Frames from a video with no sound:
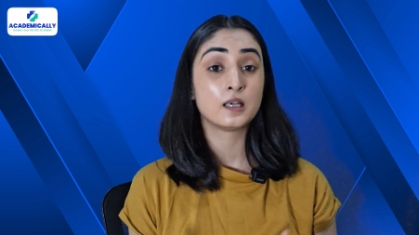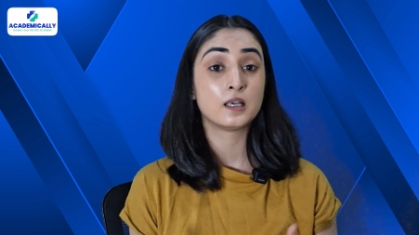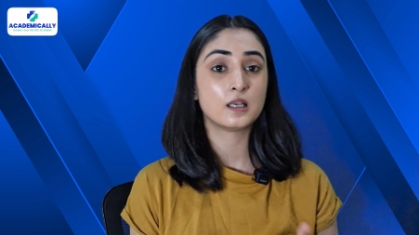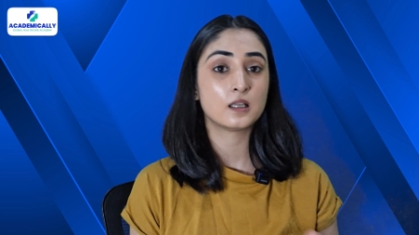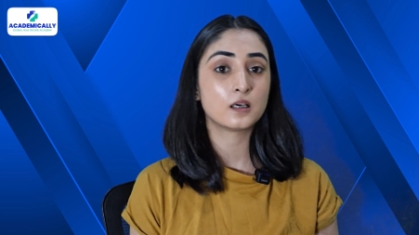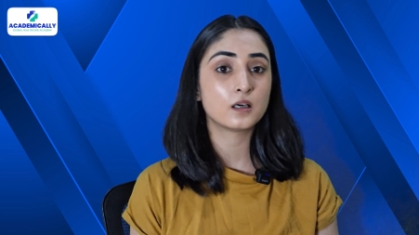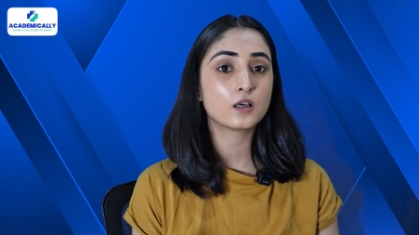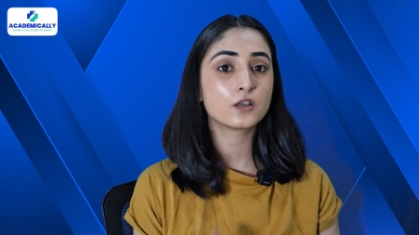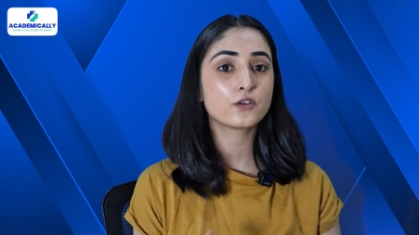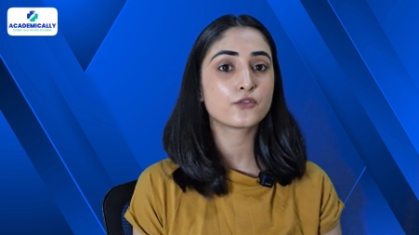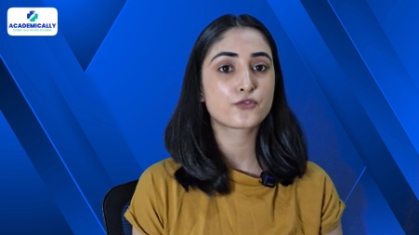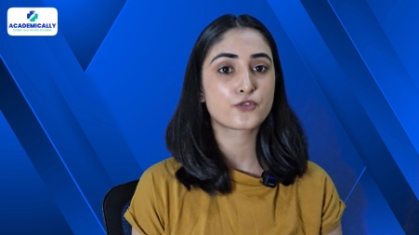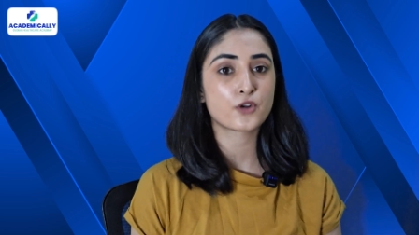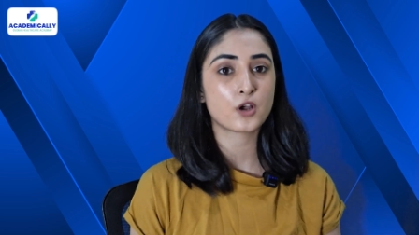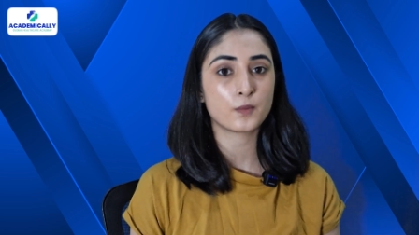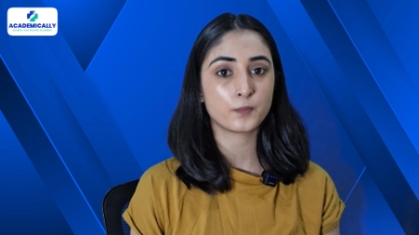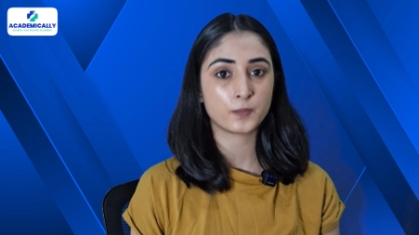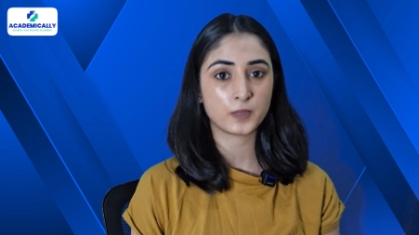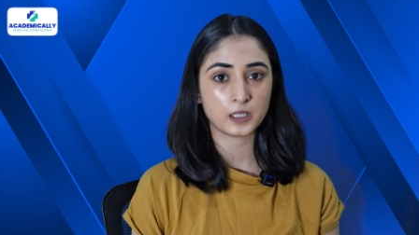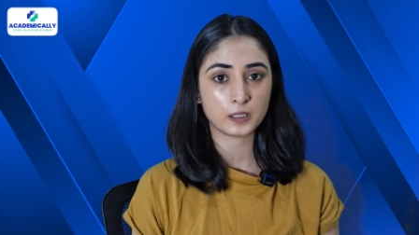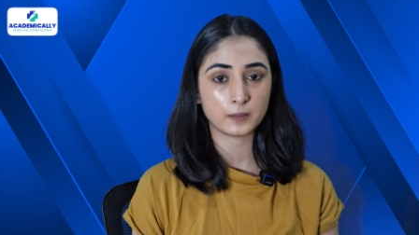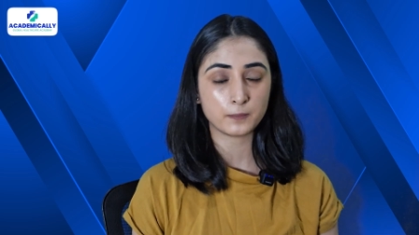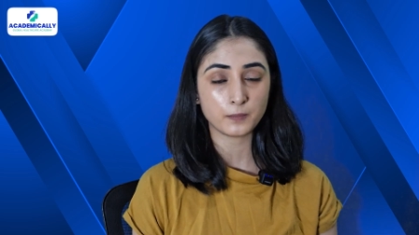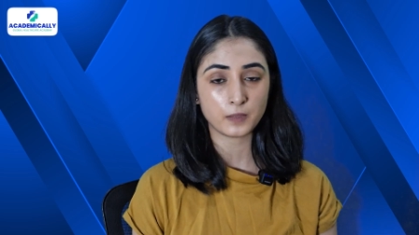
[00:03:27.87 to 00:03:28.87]
learn
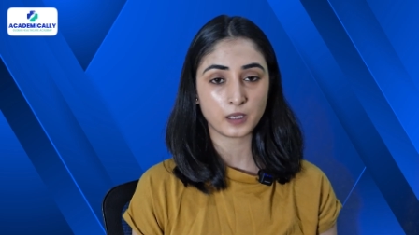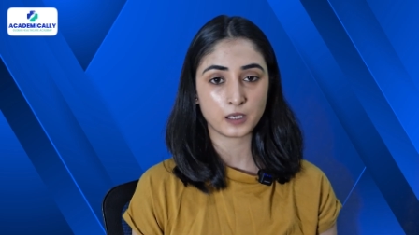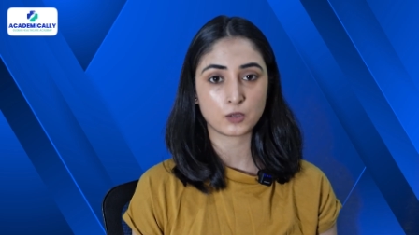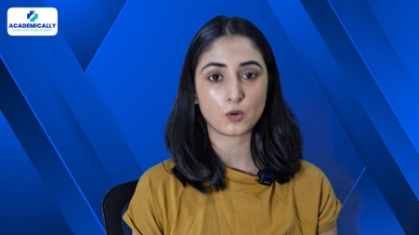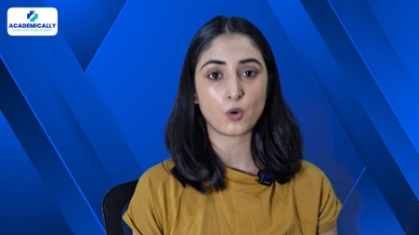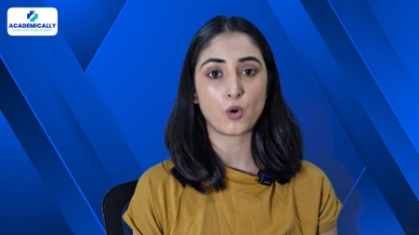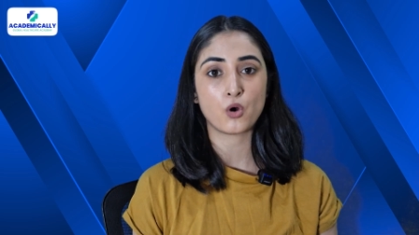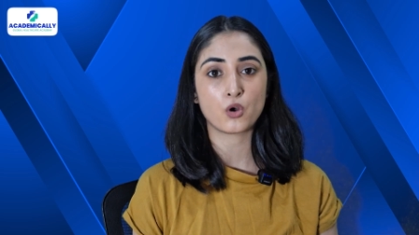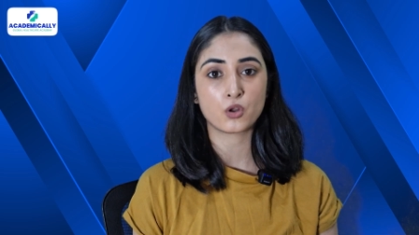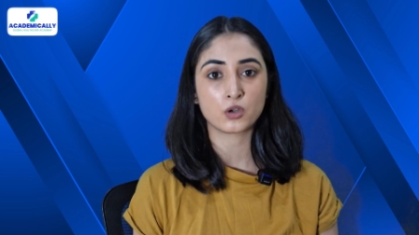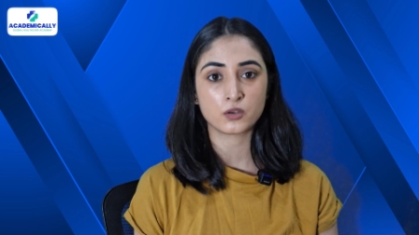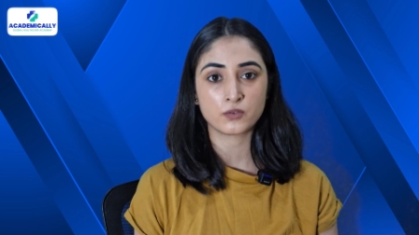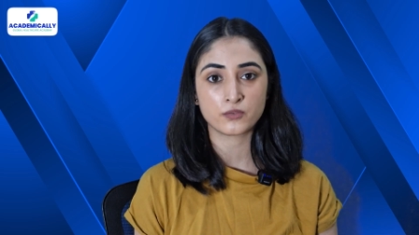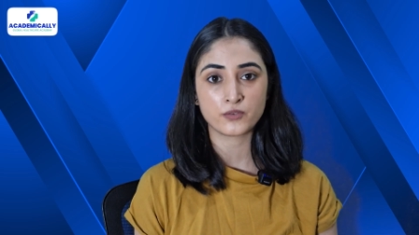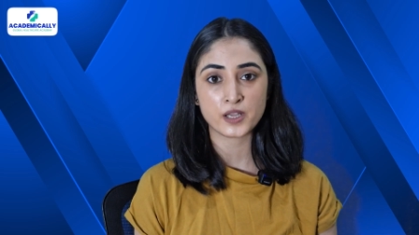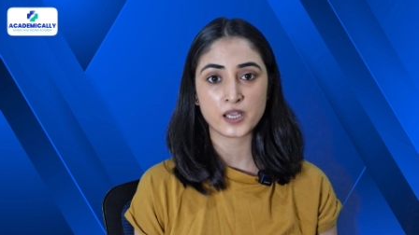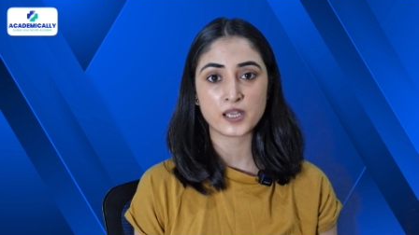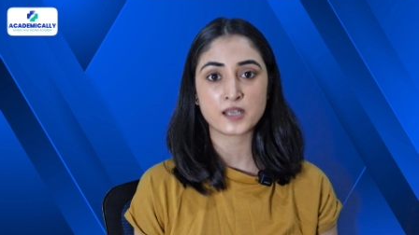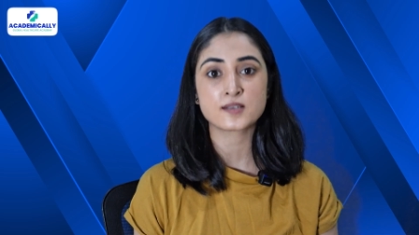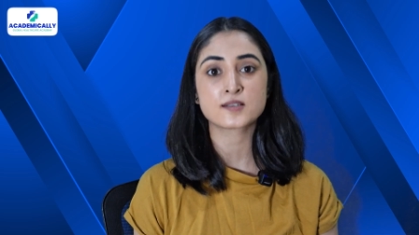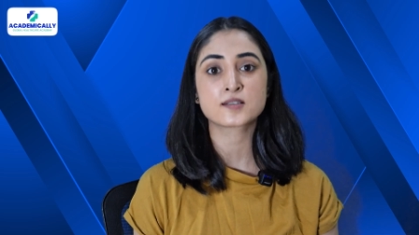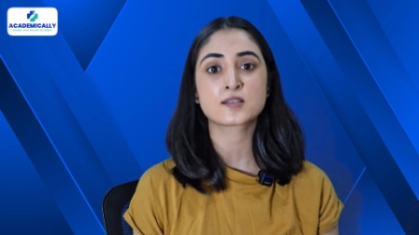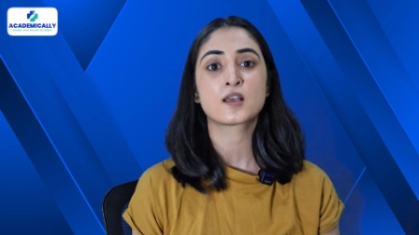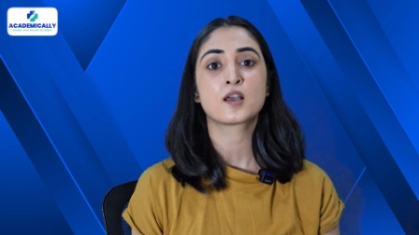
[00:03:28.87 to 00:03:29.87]
from them and
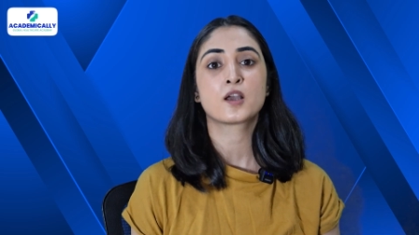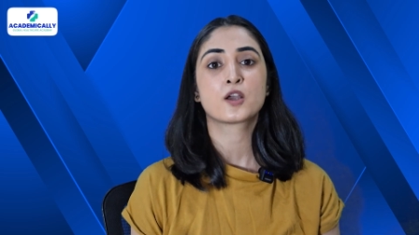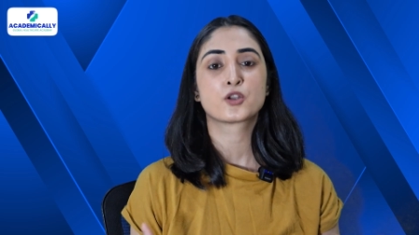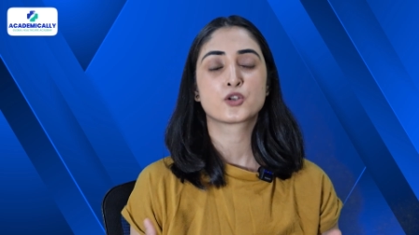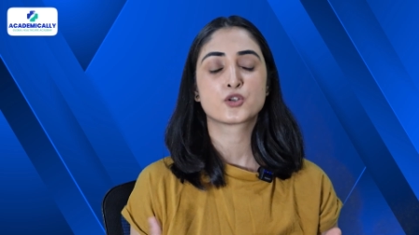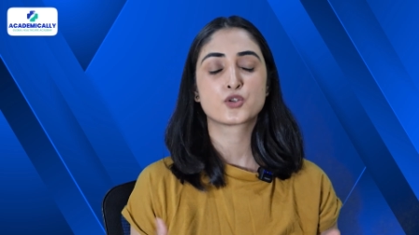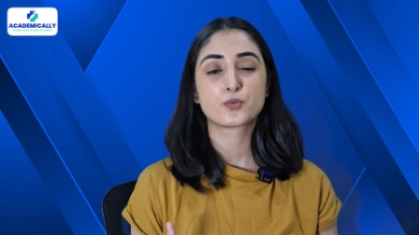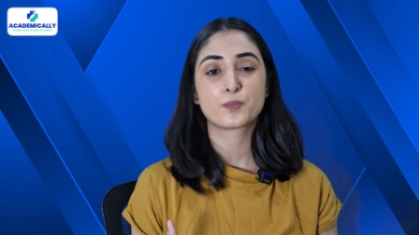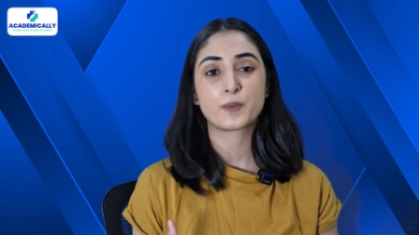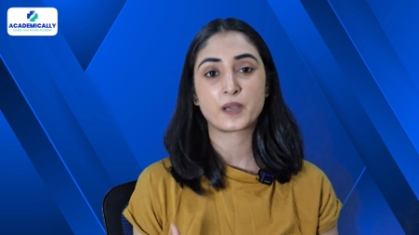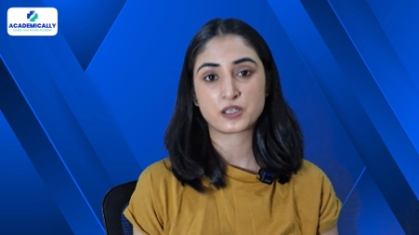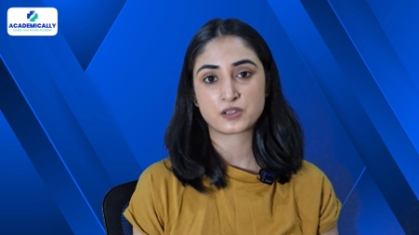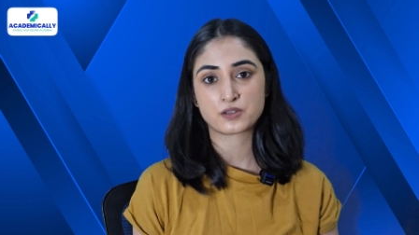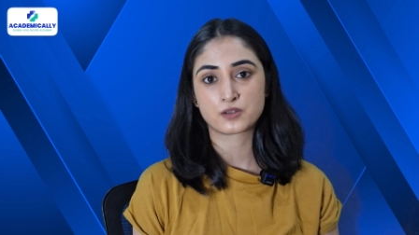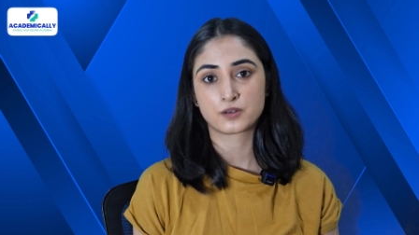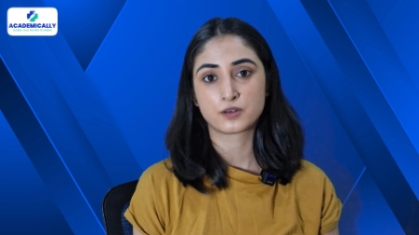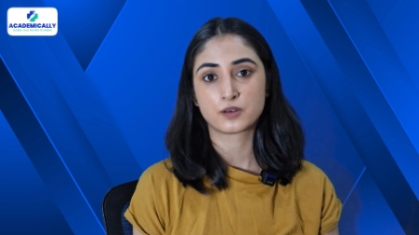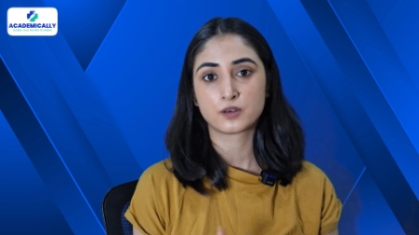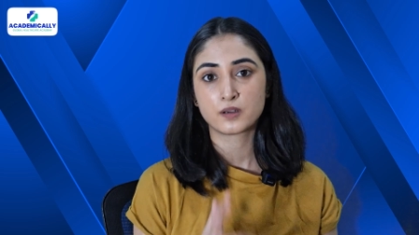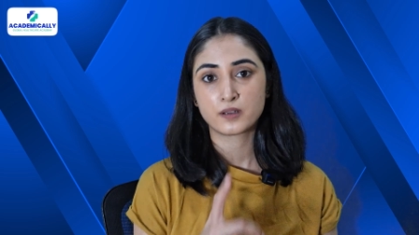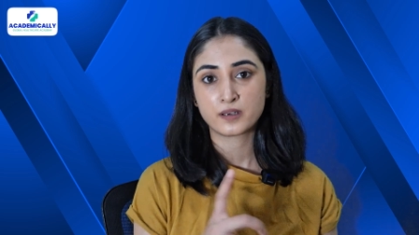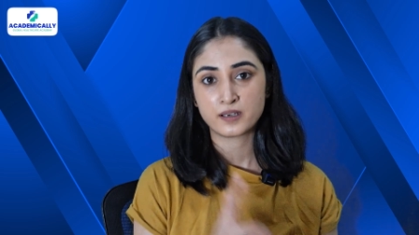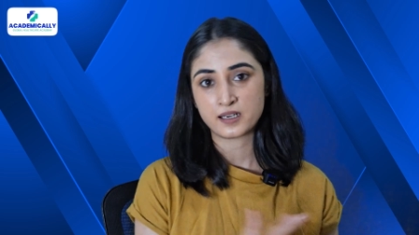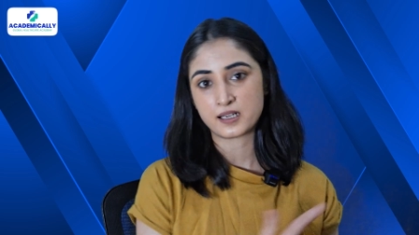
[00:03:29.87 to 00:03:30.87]
always do
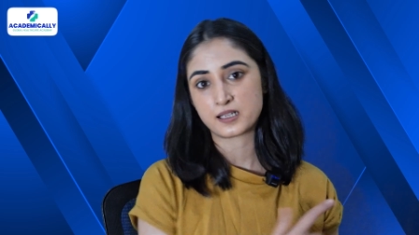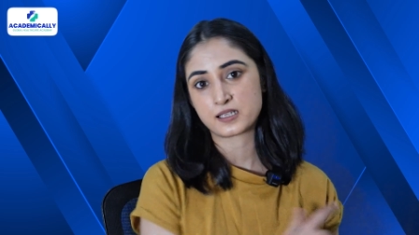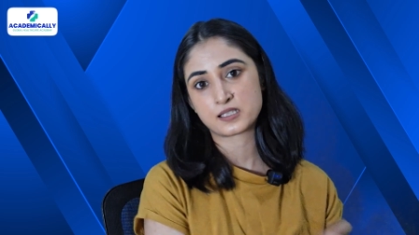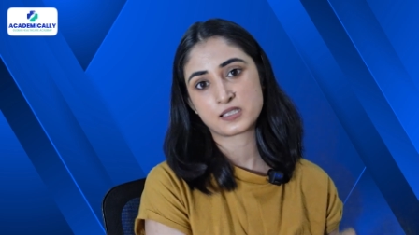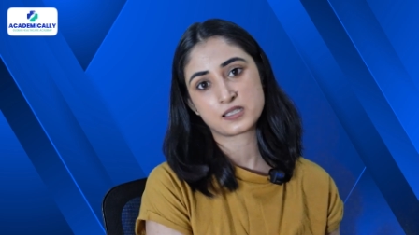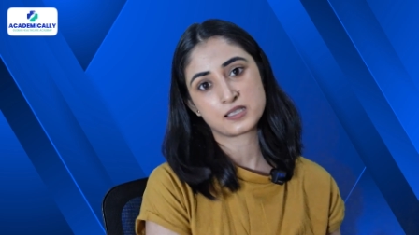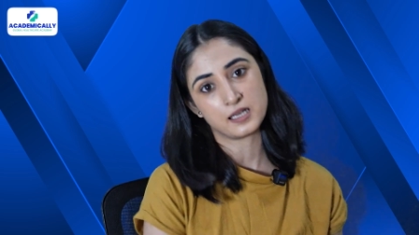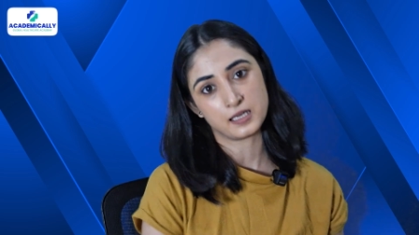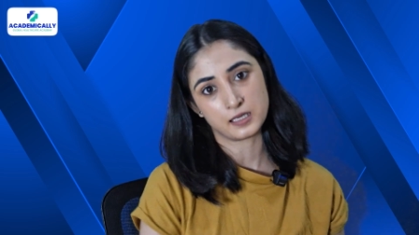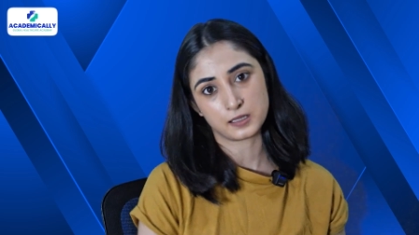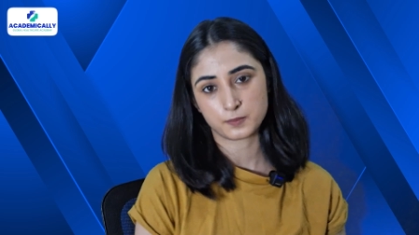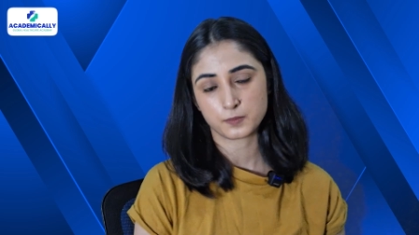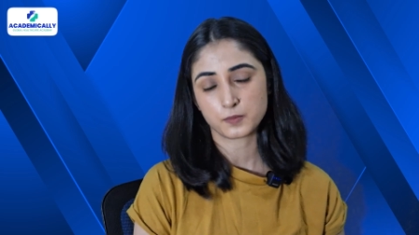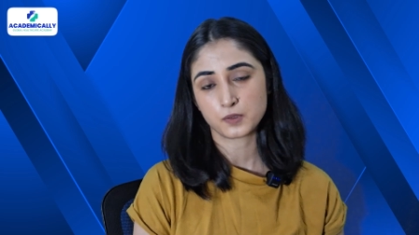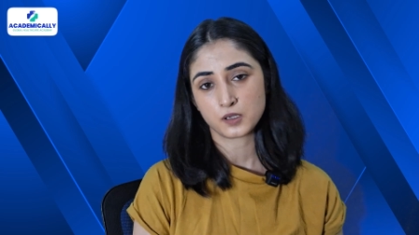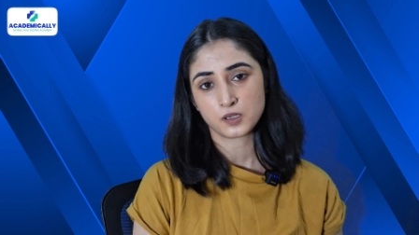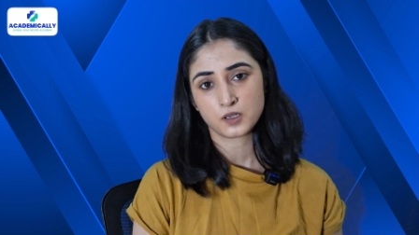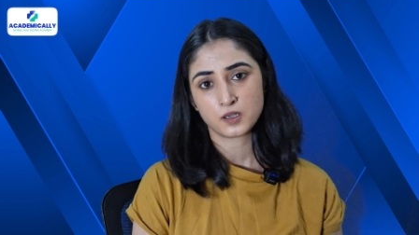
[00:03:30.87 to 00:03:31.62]
better next time